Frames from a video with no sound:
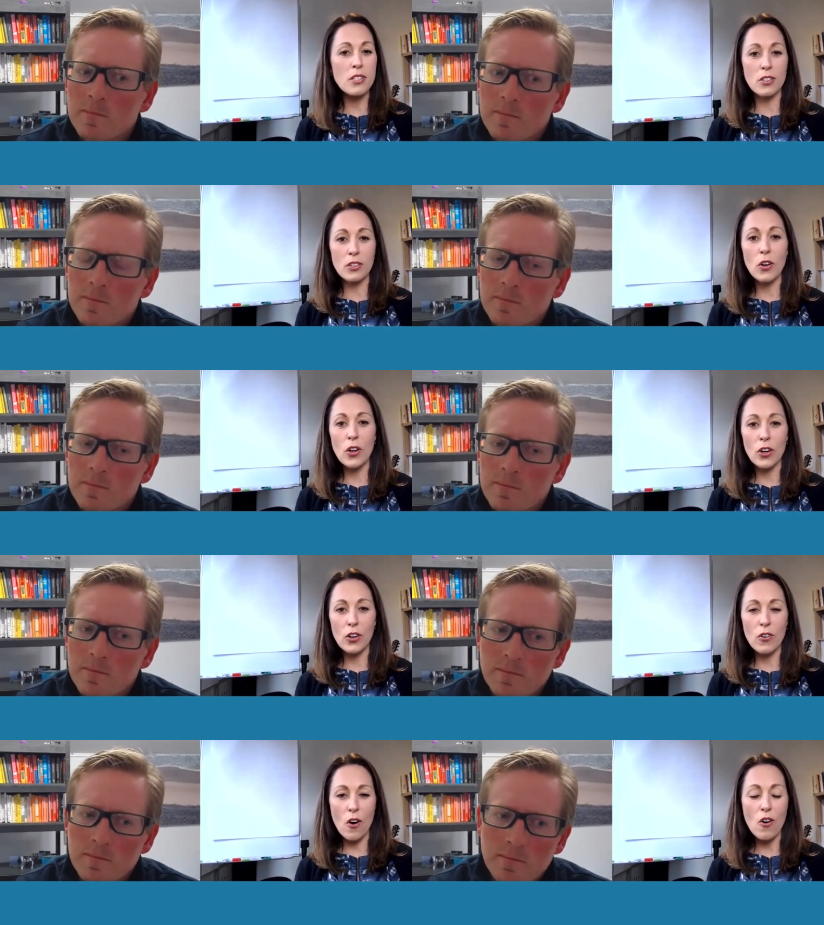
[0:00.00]
Speaker 1: to learn and
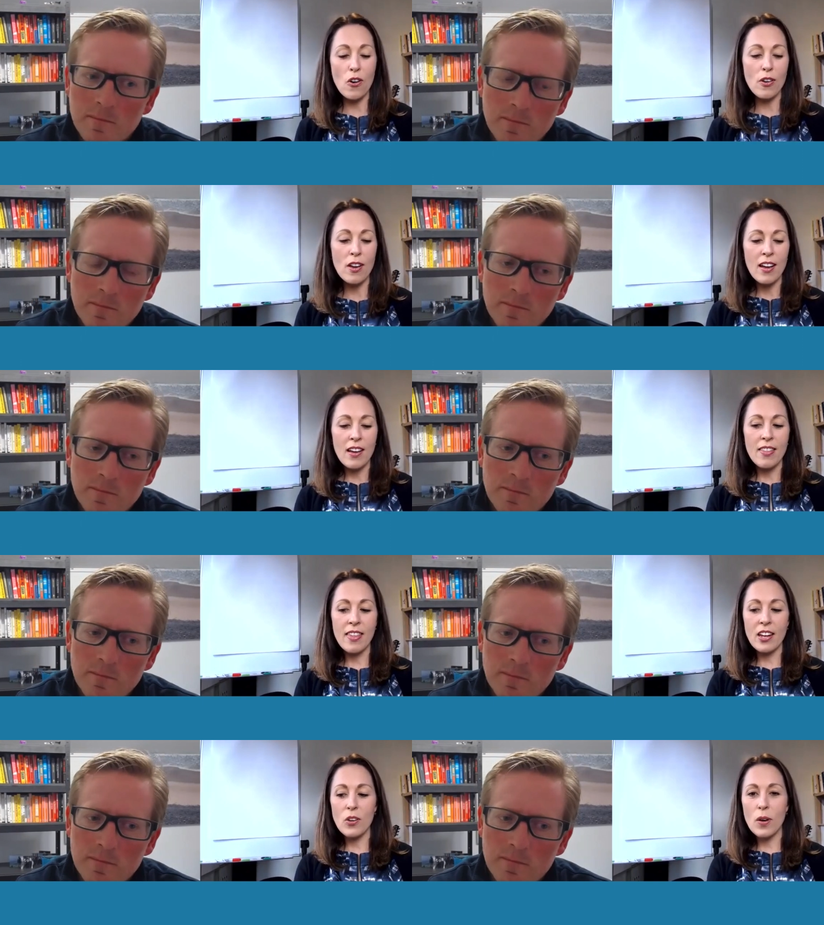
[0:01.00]
grow,
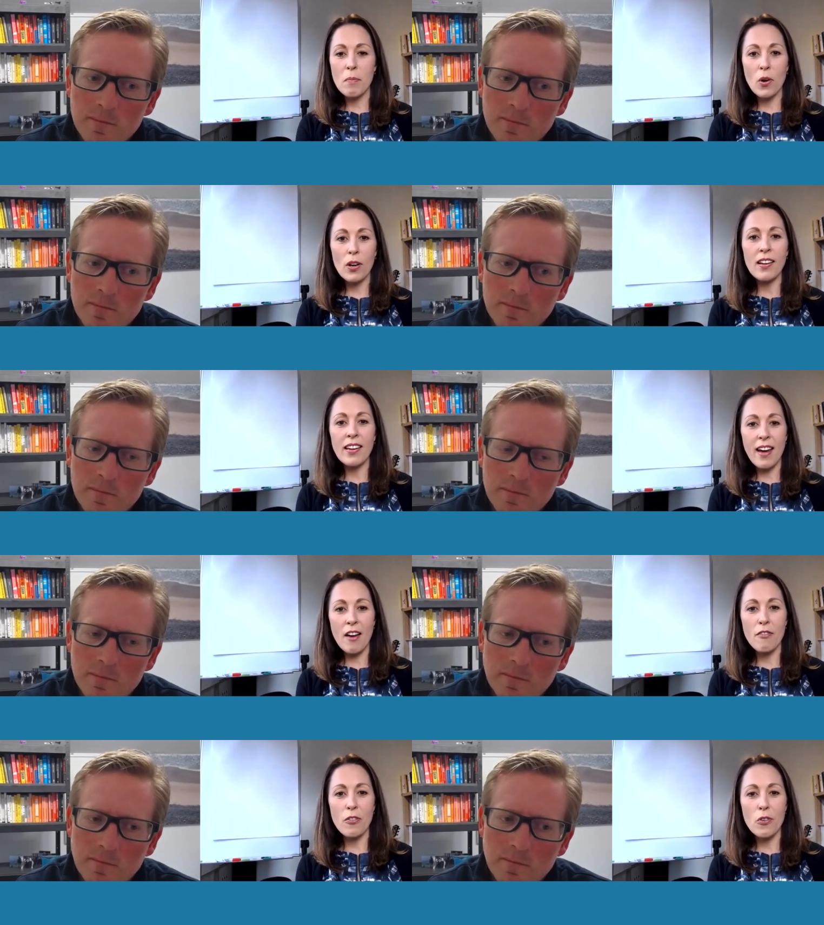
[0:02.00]
then you are modeling
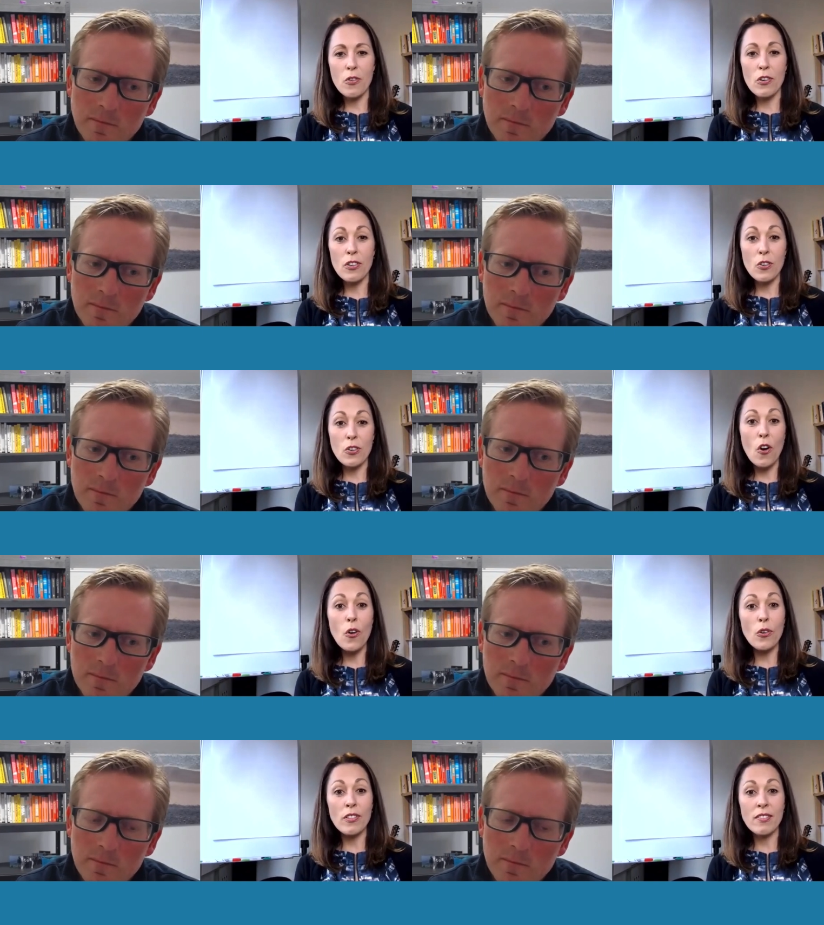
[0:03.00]
that for your
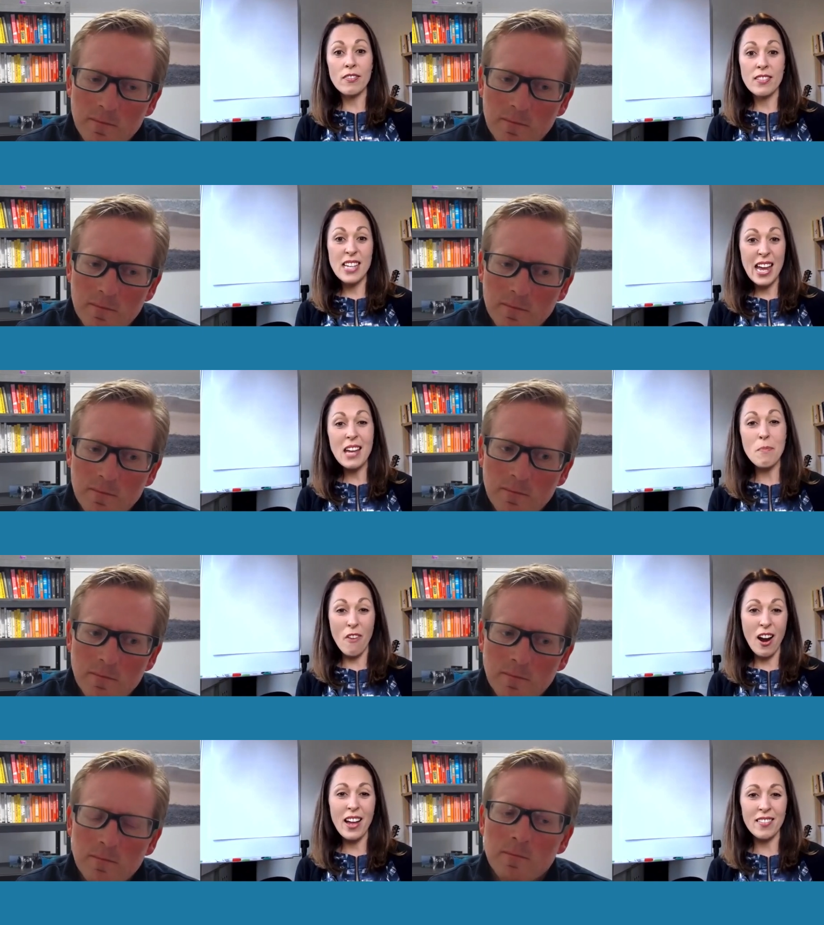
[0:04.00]
own team,
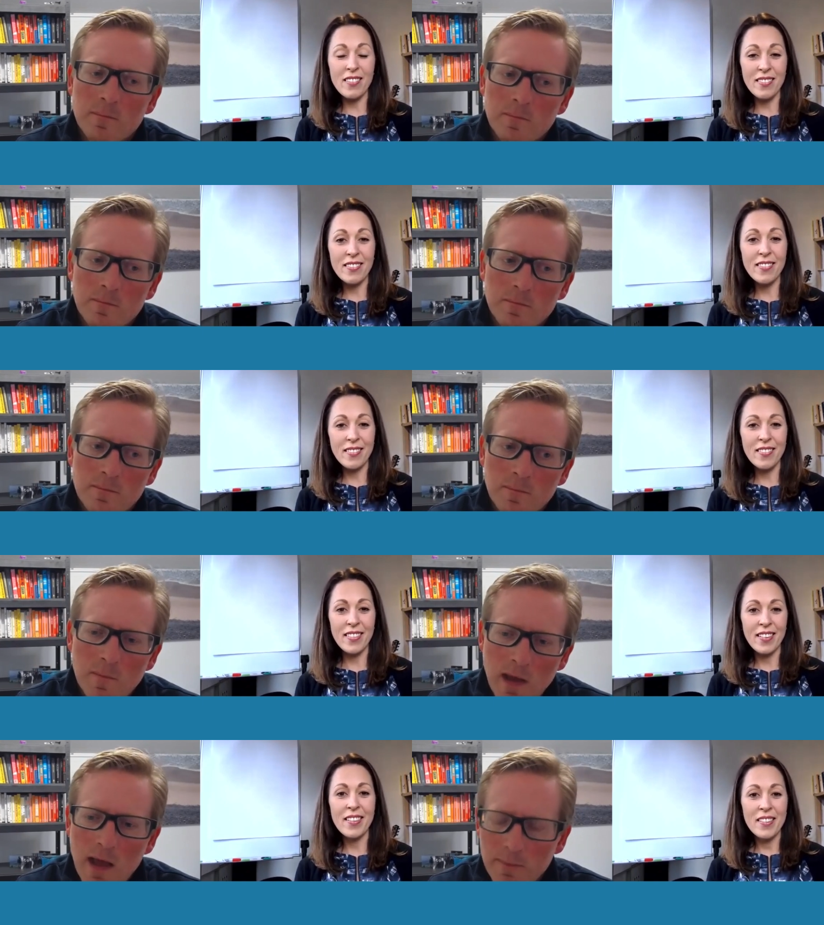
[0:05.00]
right?
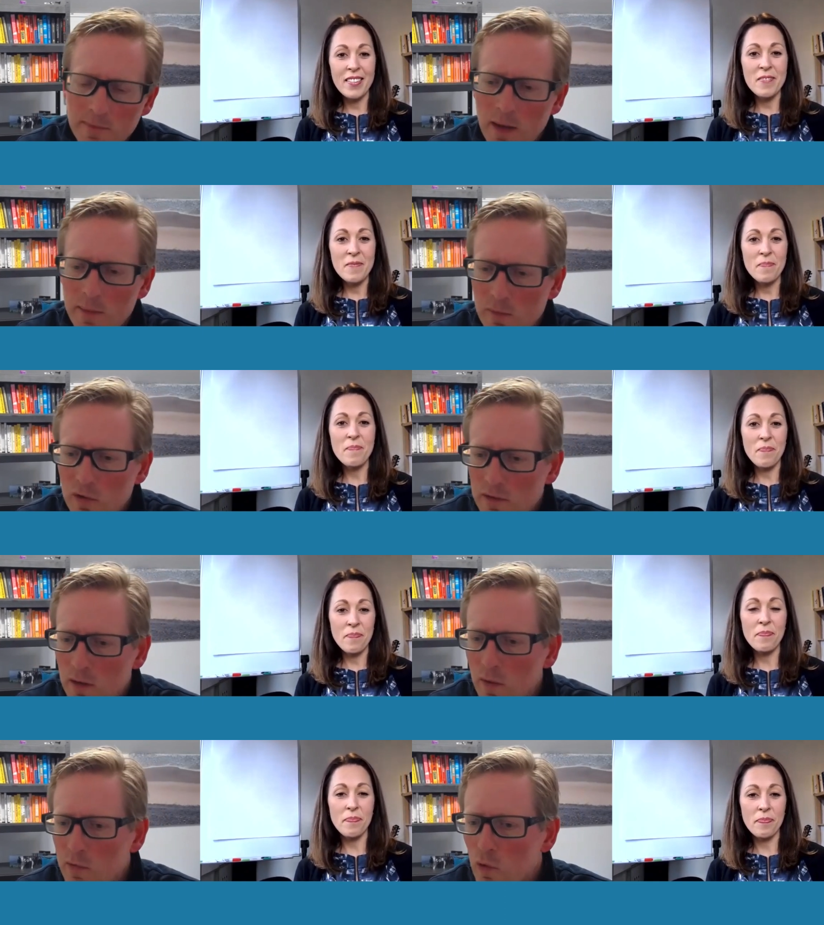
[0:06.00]
Speaker 2: Yeah, yeah. I mean, when, you know,
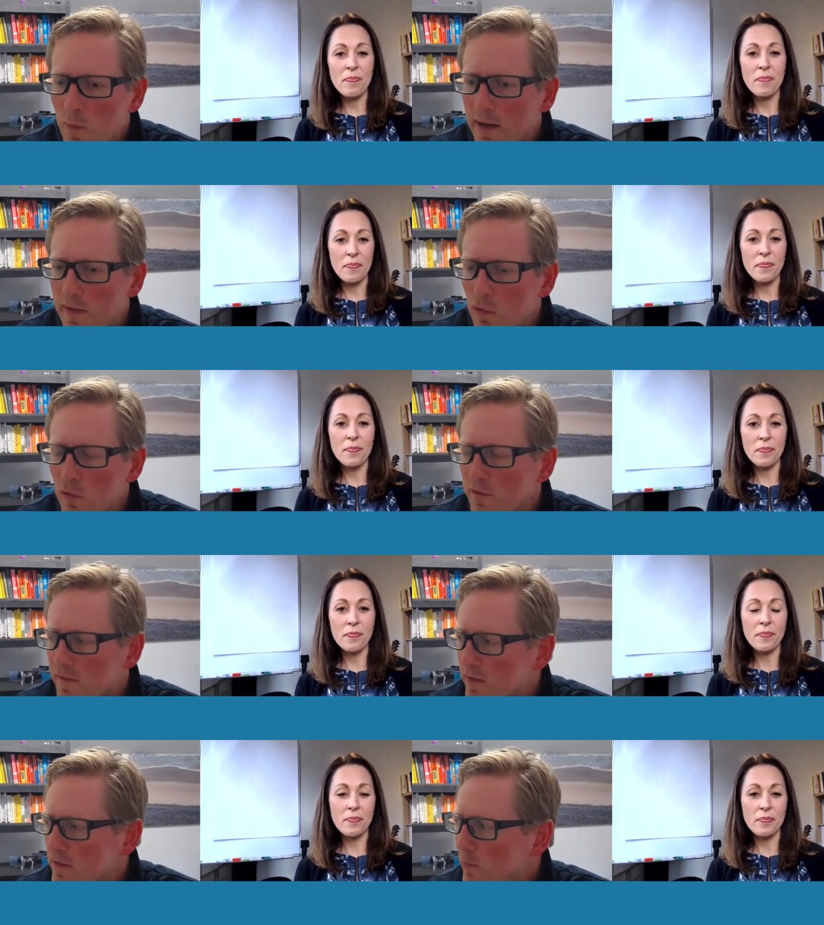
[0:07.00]
when we're all back in the office,
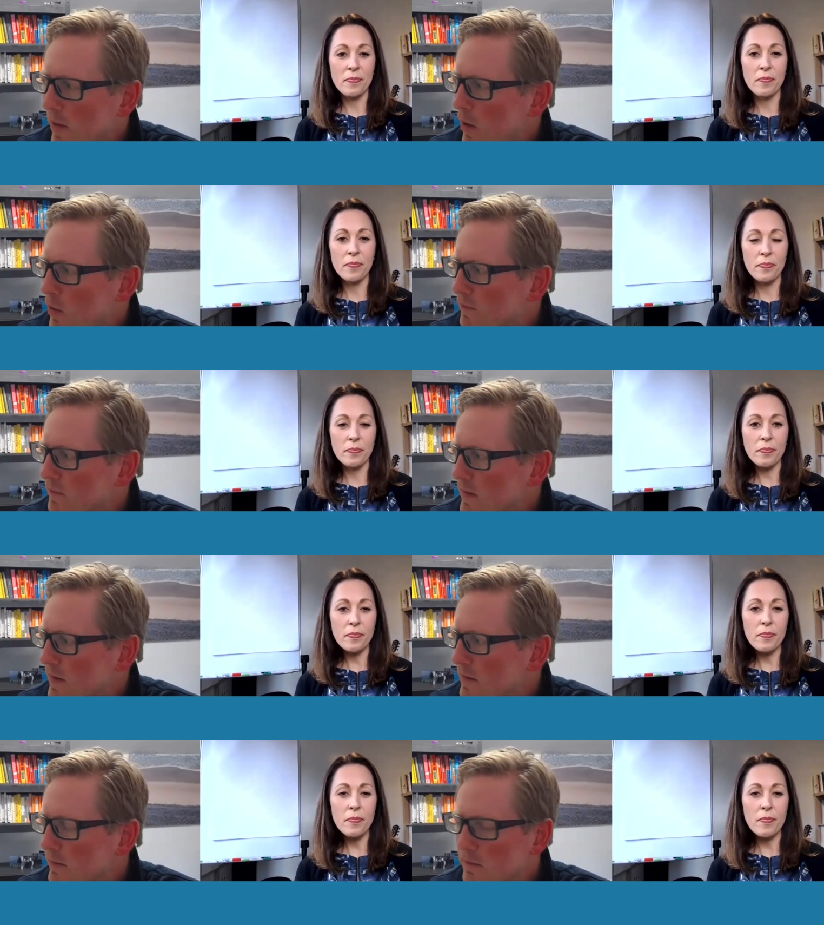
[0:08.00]
like the power of
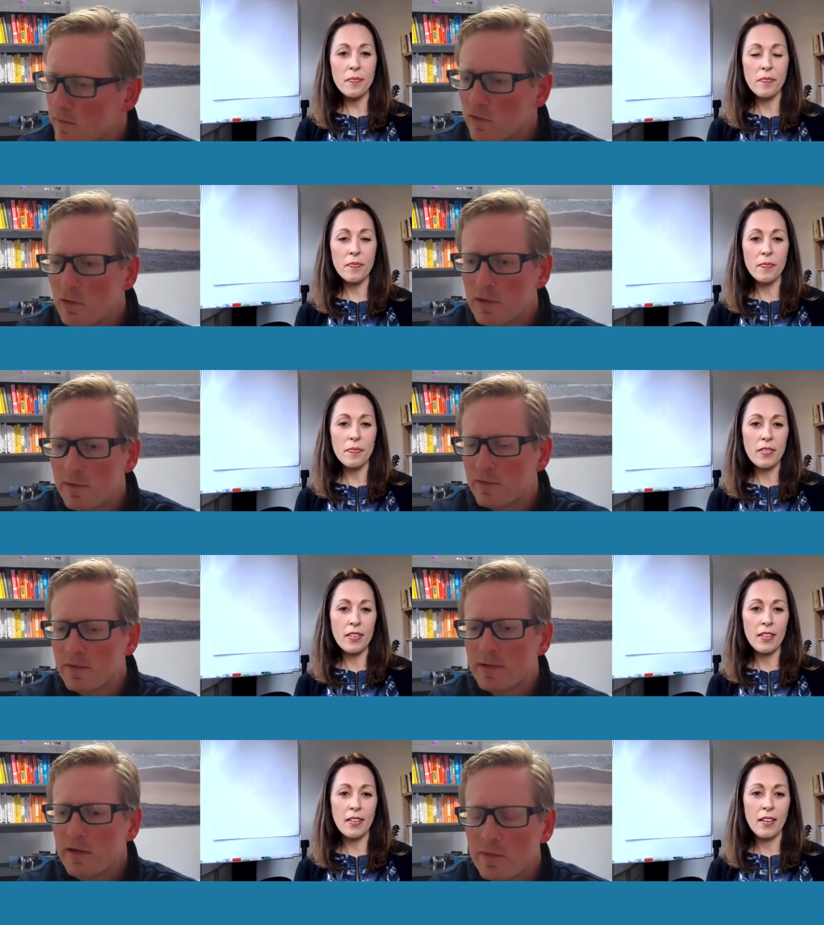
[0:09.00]
seeing two different
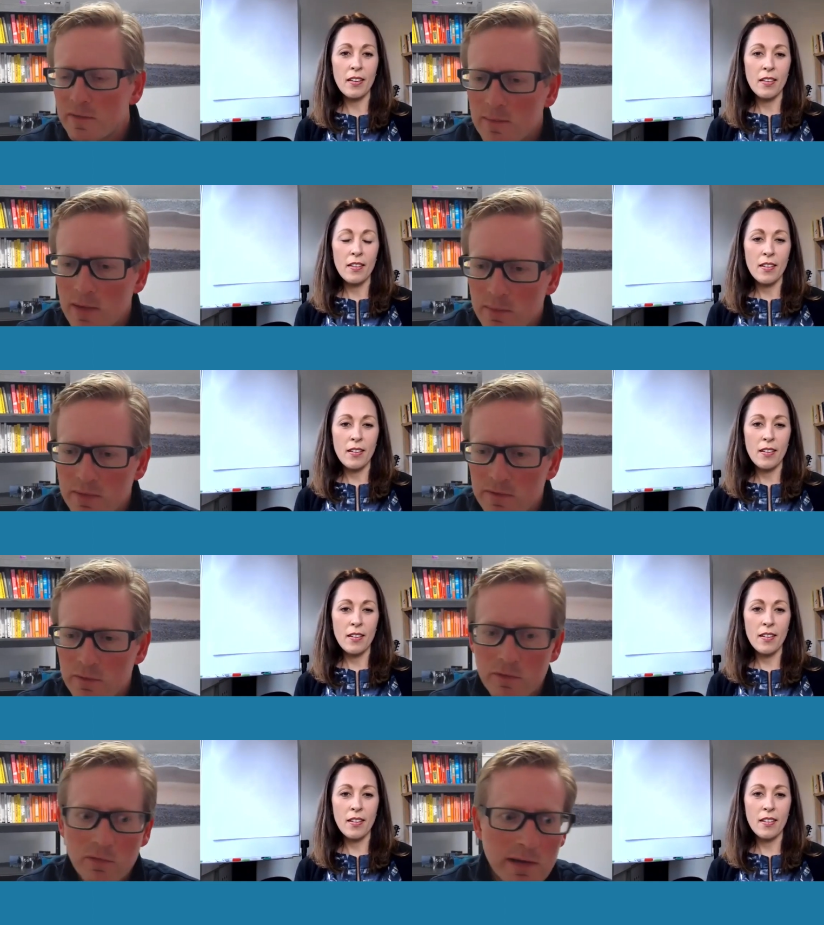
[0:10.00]
leadership team members or
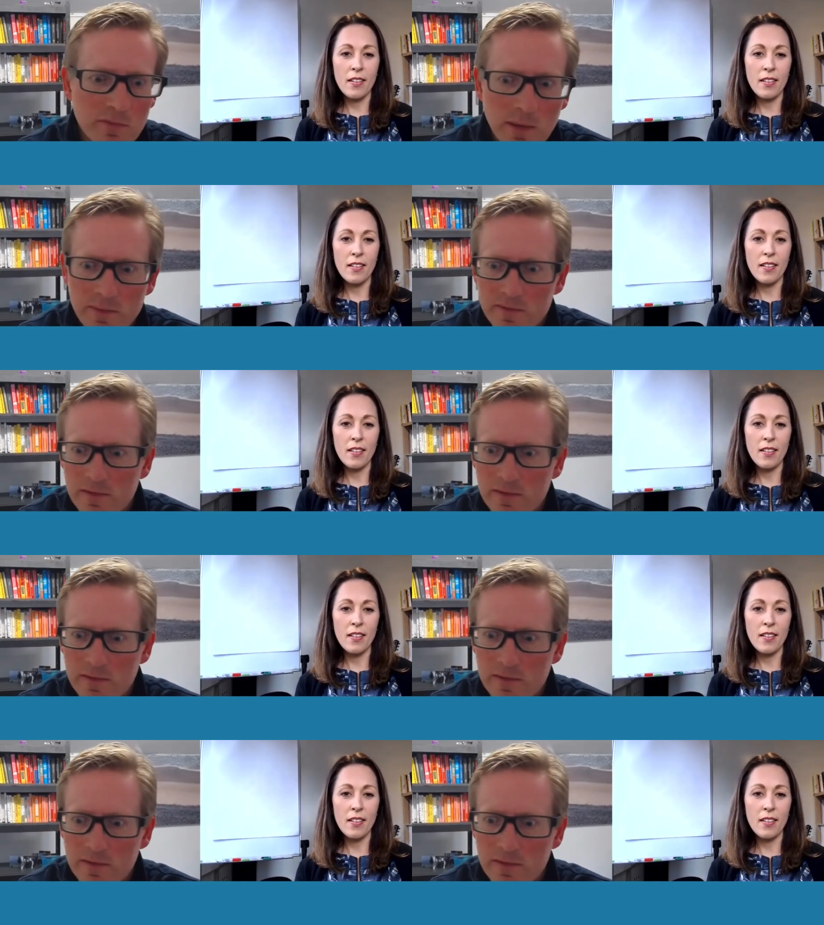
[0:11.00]
three different leadership team